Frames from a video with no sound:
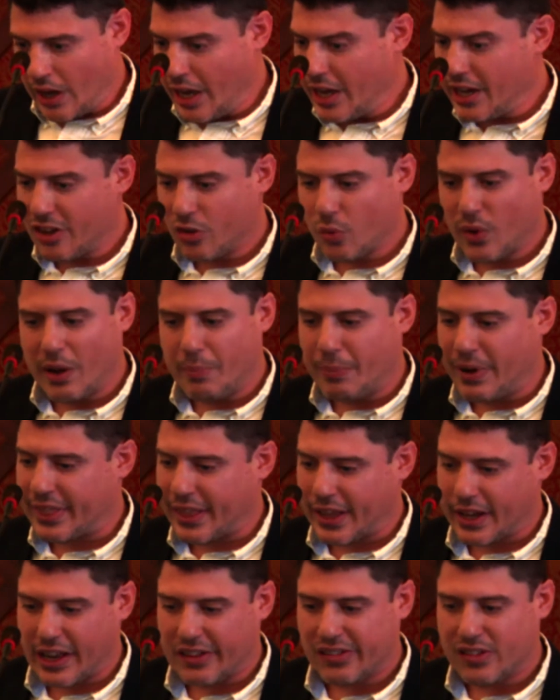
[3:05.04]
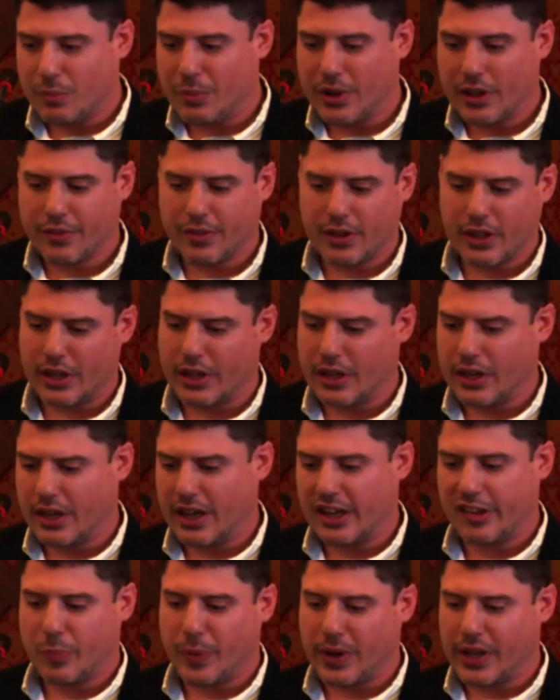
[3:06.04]
And as well, a better customer
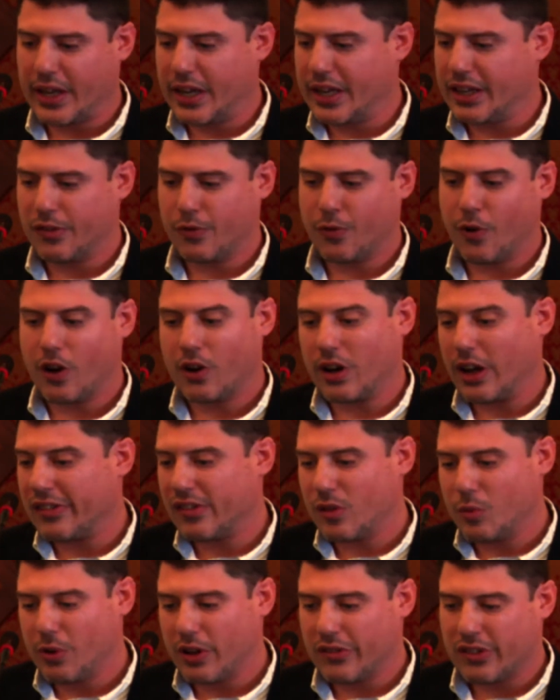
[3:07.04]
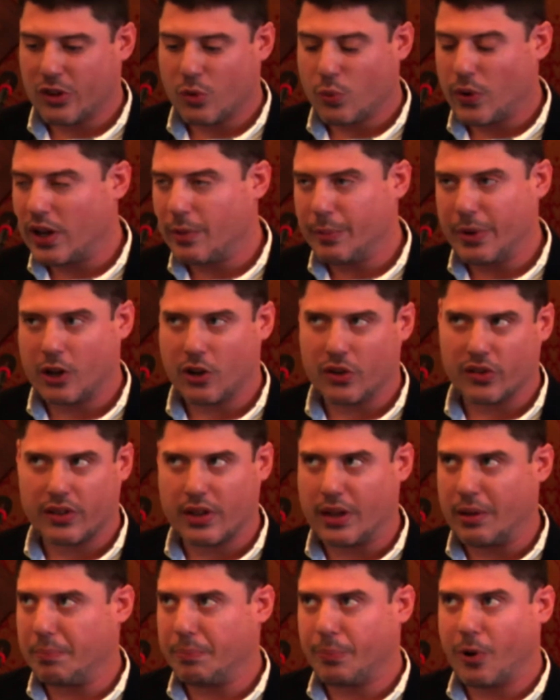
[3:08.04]
experience for customers as well, because
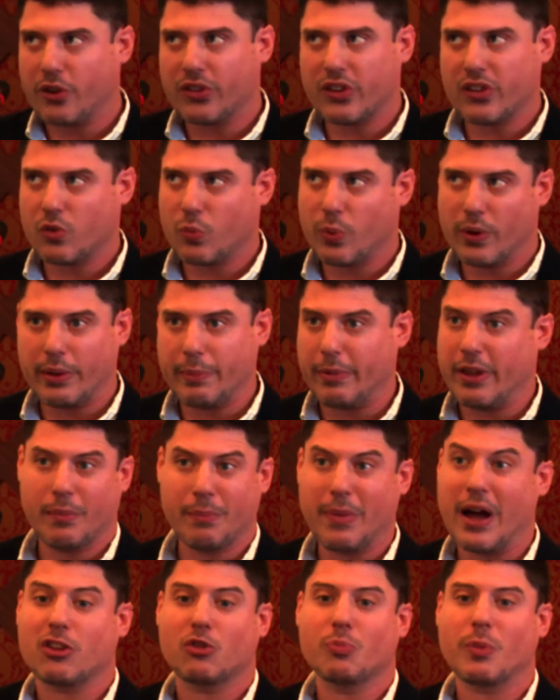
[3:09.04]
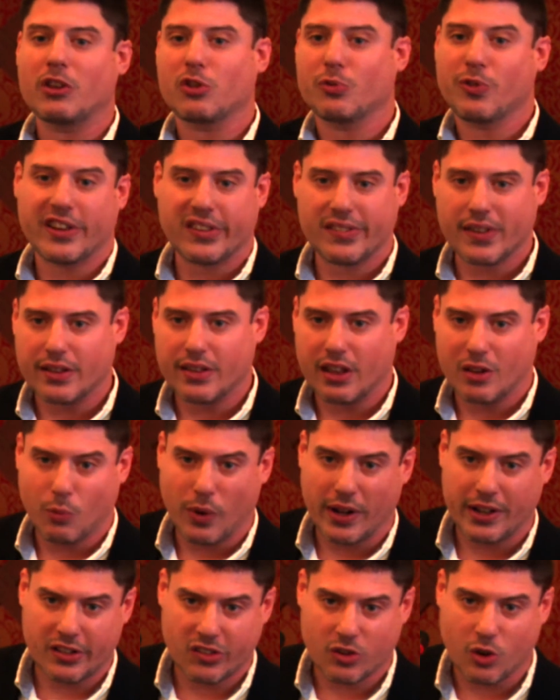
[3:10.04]
the process will be much, much faster than
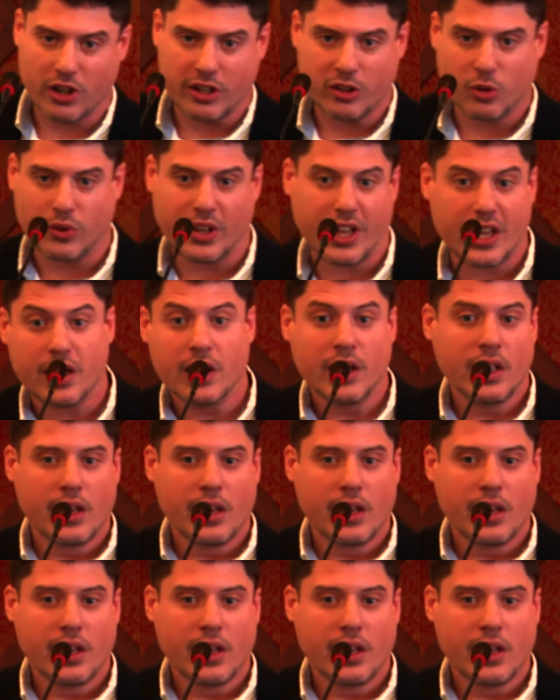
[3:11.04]
what it's going today.